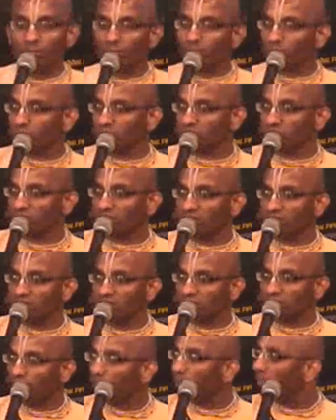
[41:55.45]

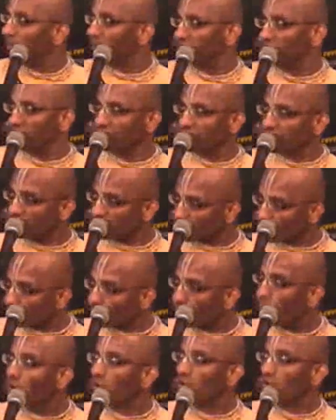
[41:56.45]
process, a person gets
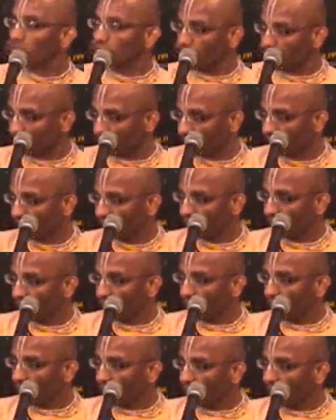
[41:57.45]
cured or not.
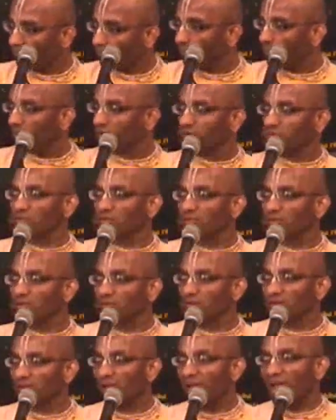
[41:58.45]
If a
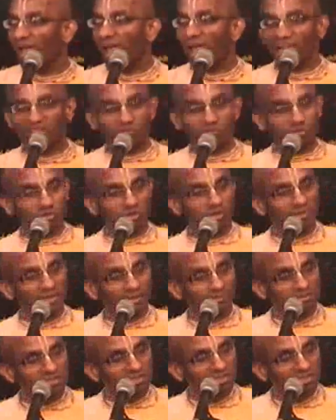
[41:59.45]
person actually becomes